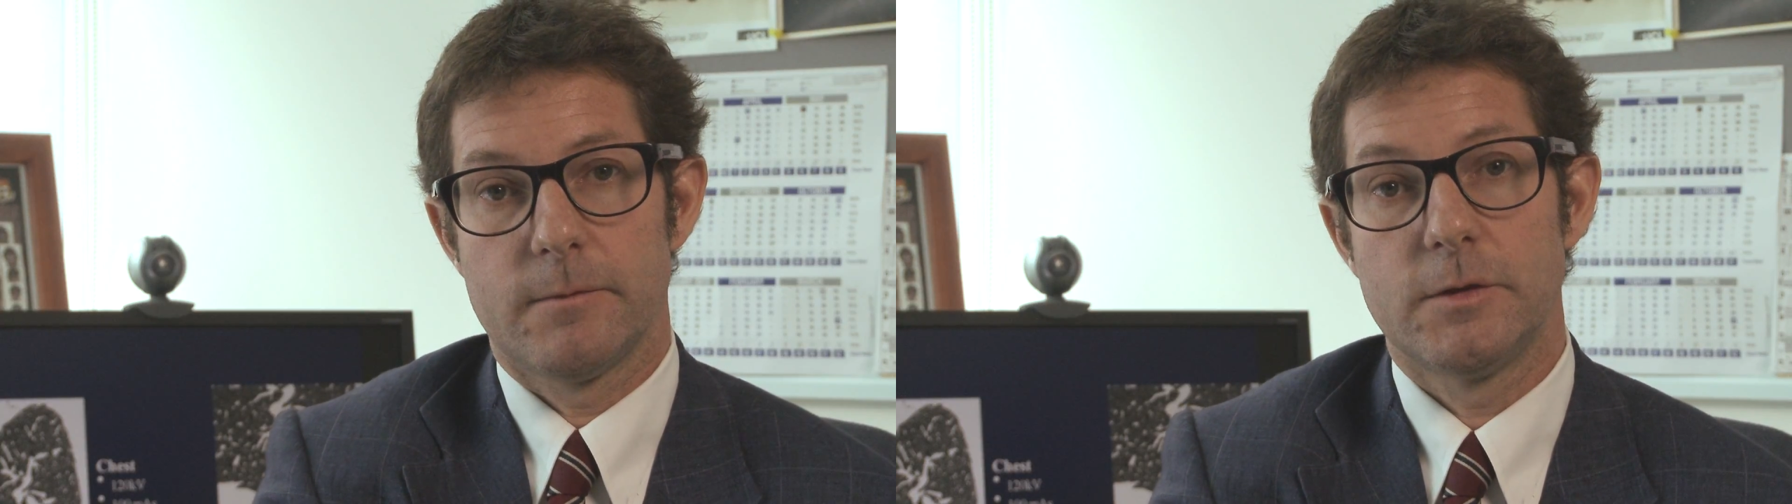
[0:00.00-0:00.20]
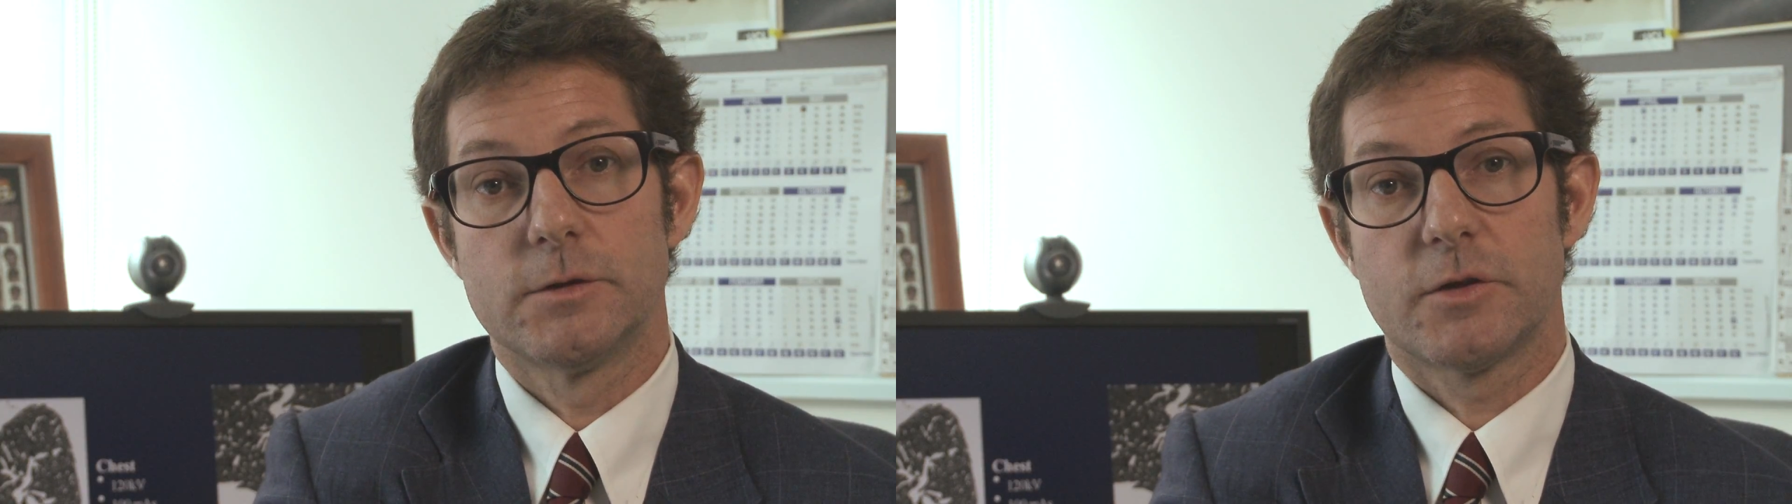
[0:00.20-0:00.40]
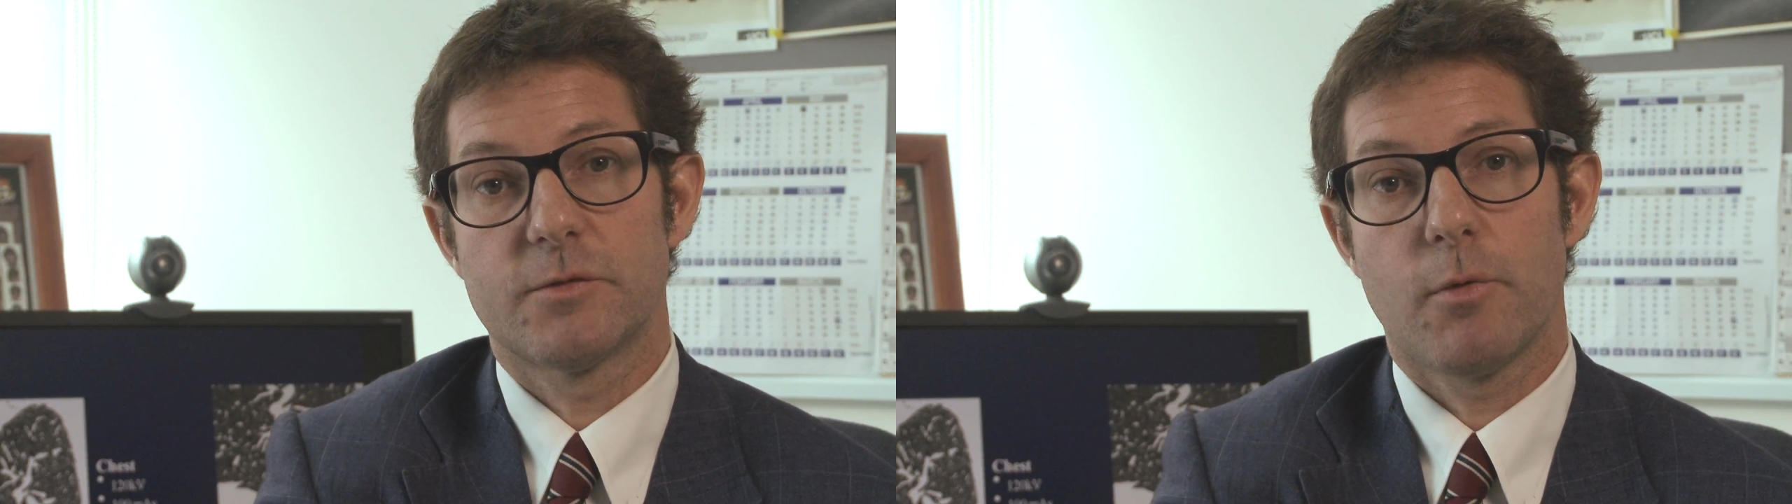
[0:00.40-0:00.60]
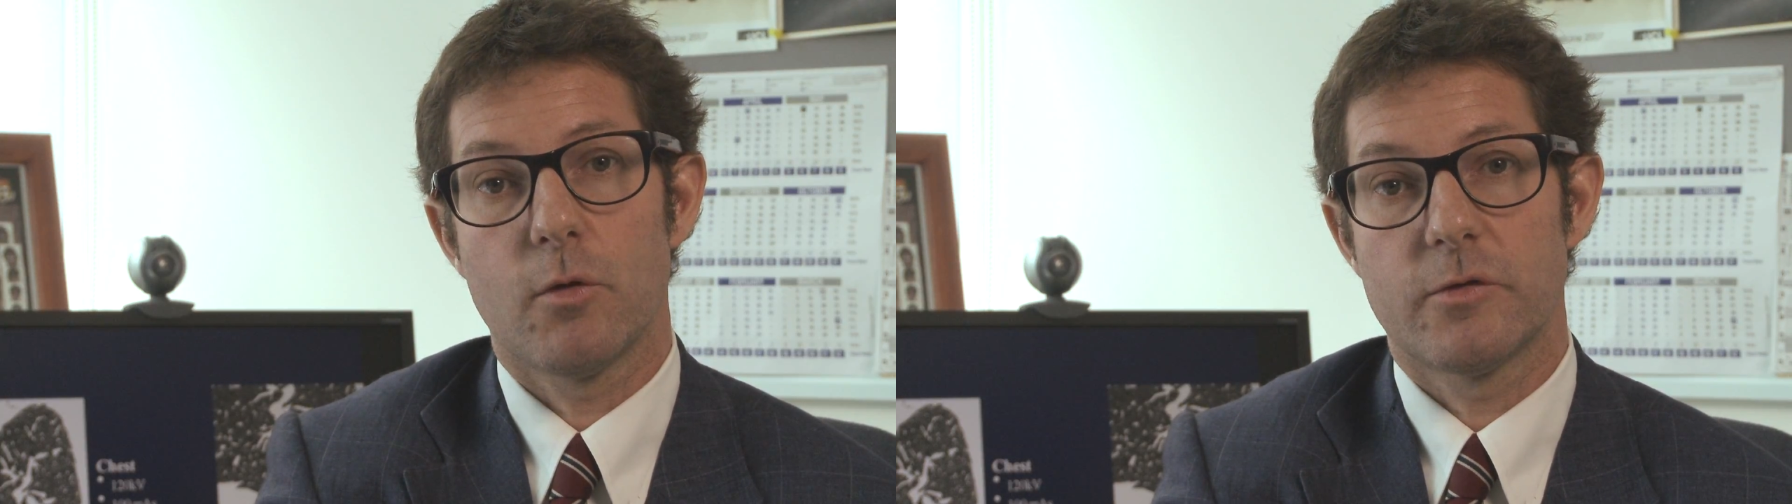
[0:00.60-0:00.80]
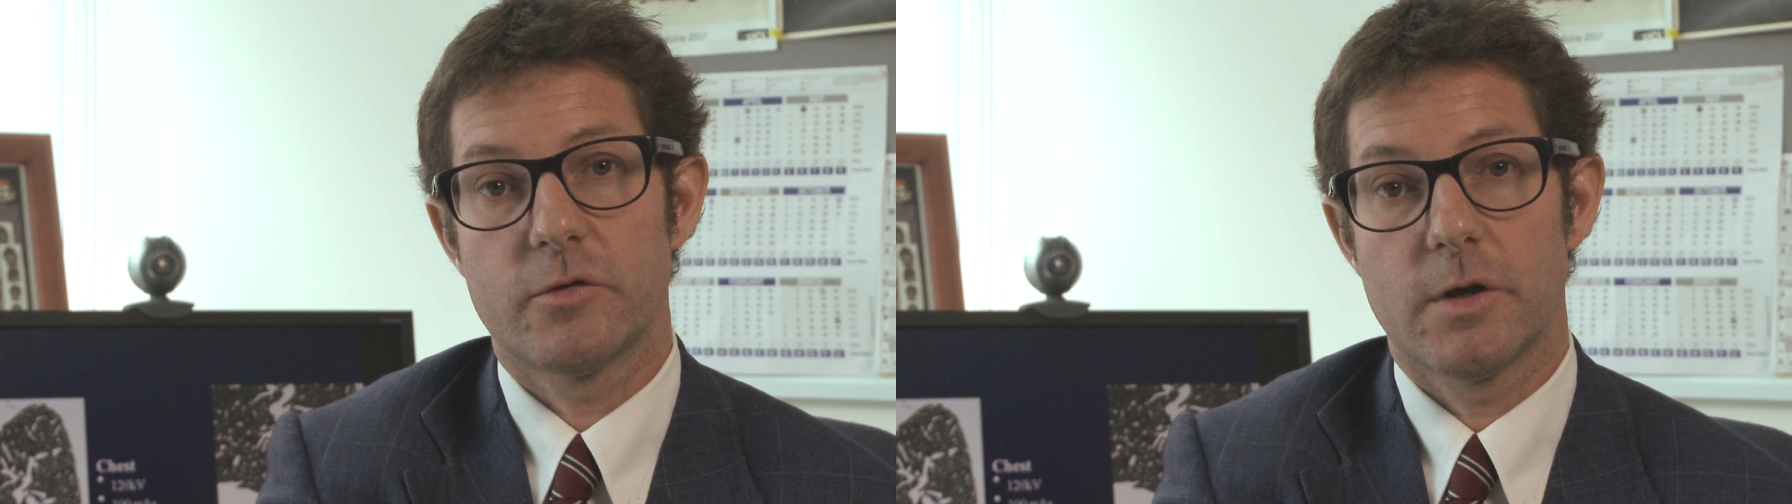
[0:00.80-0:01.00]
in
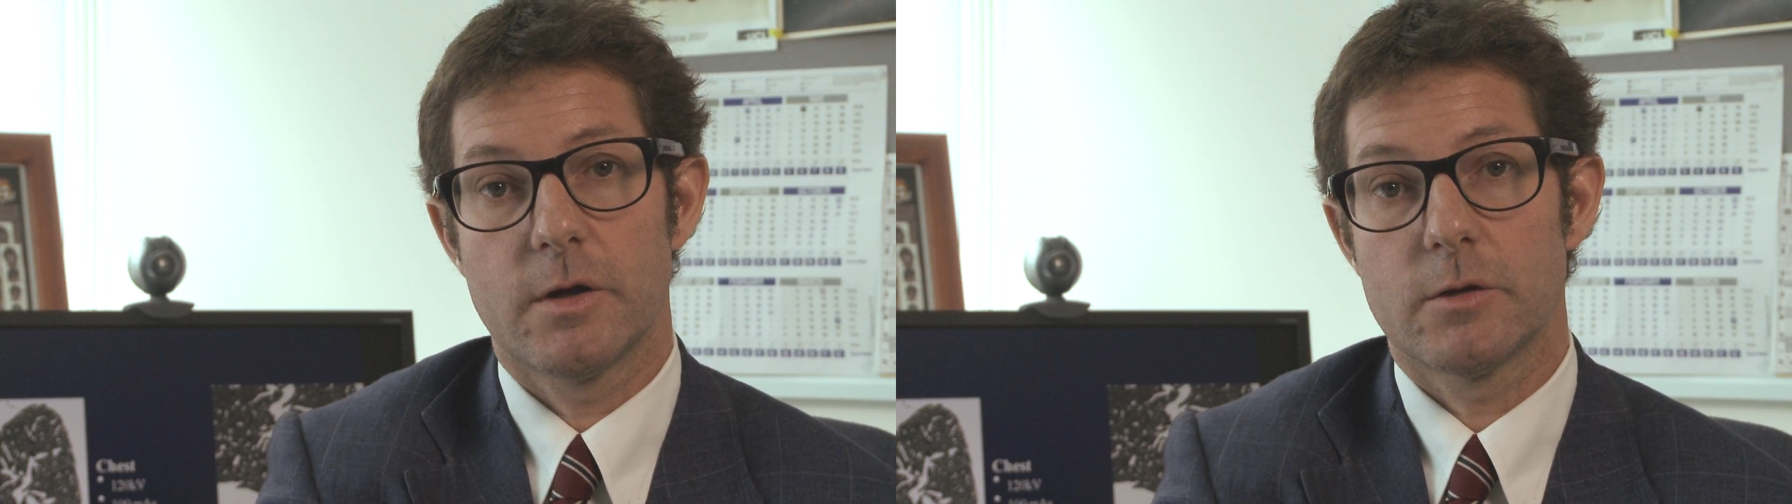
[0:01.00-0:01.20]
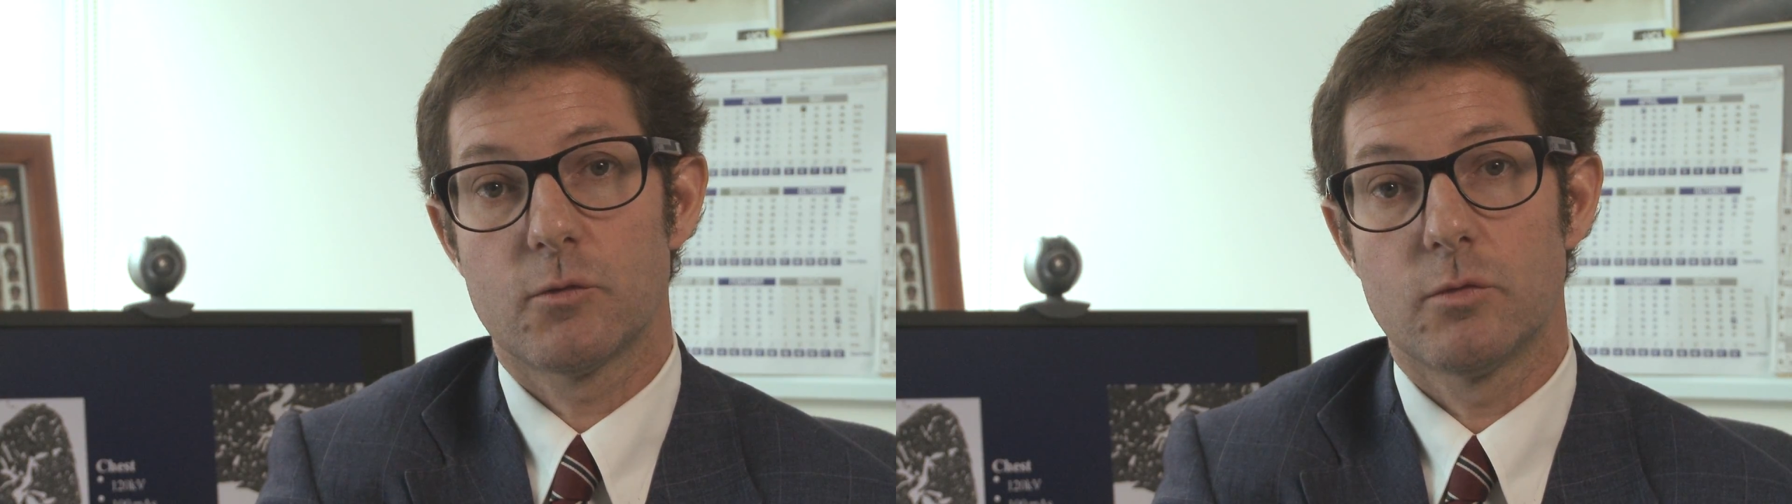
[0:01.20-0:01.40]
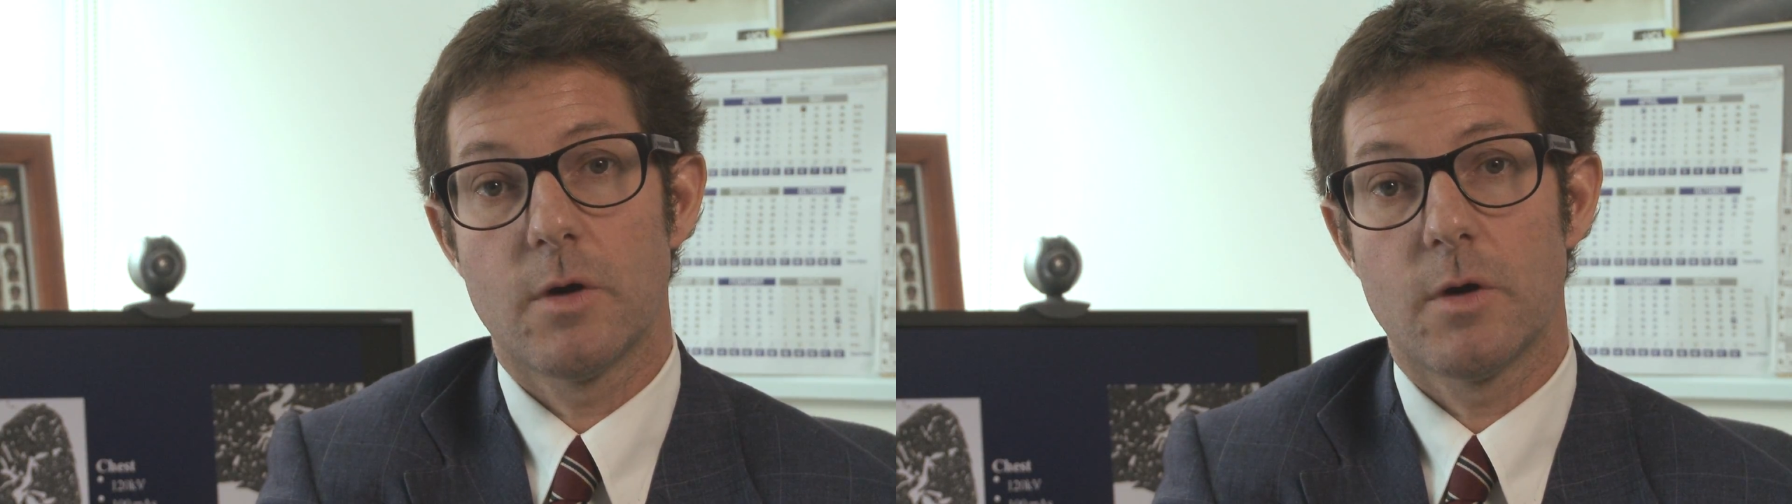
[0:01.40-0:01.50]
response to